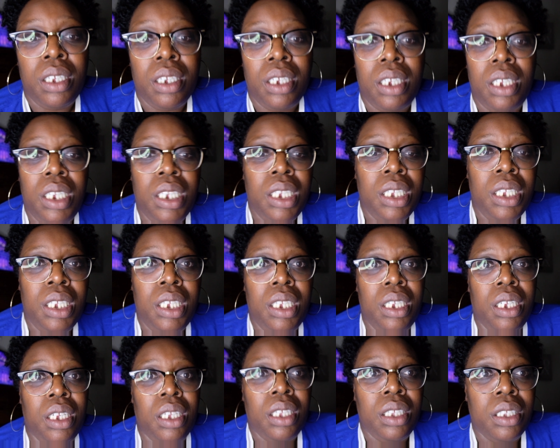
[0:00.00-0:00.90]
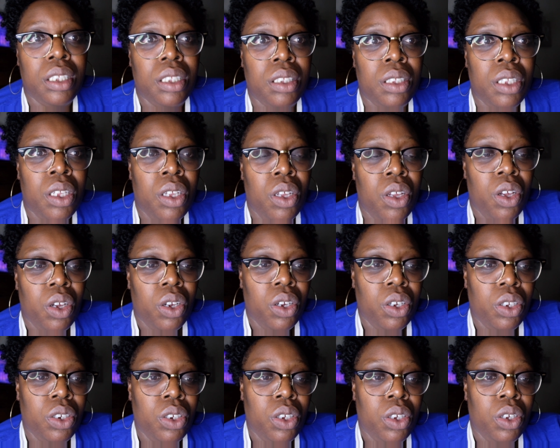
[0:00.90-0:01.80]
He is
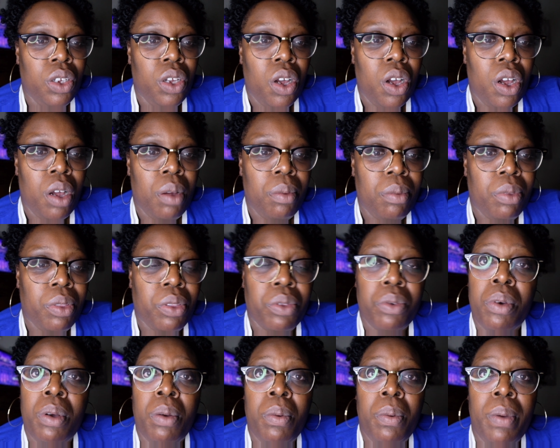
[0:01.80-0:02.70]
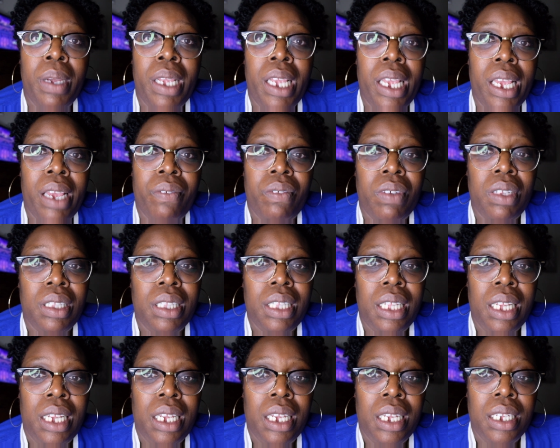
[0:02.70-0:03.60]
gonna throw away
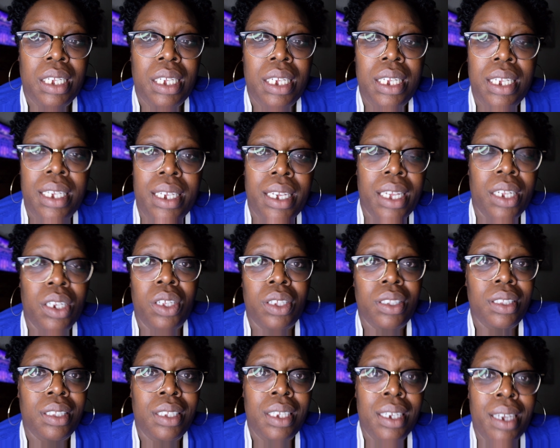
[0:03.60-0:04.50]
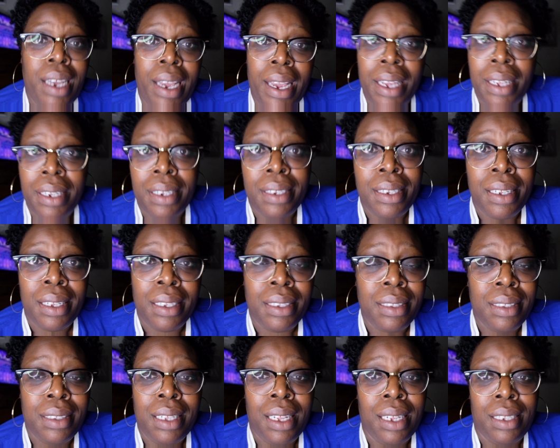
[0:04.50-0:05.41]
everything. He ain't got nothing in Guyana
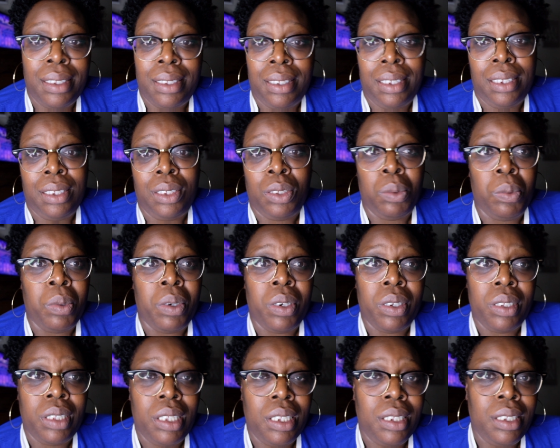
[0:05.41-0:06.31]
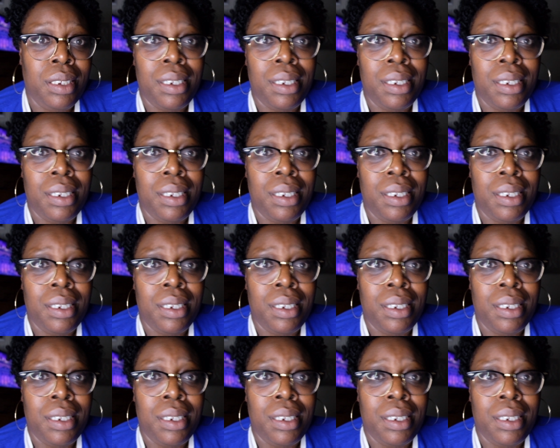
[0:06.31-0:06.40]
that is worth it.